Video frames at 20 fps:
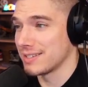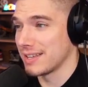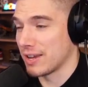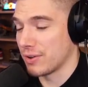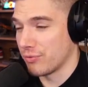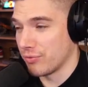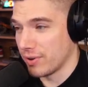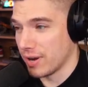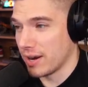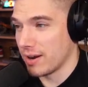Like
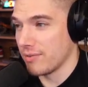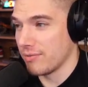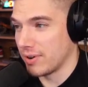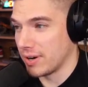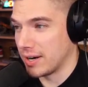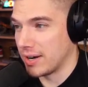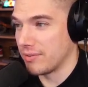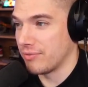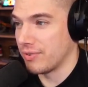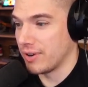very
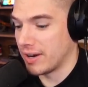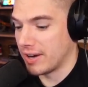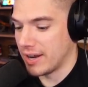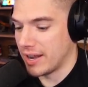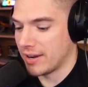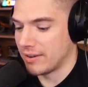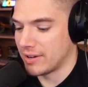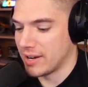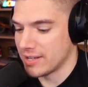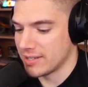very very
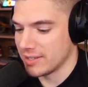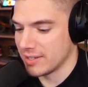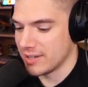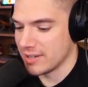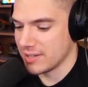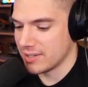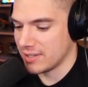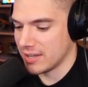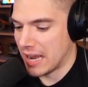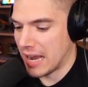interested to
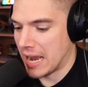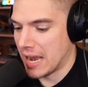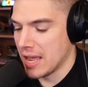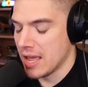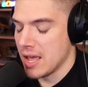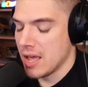see.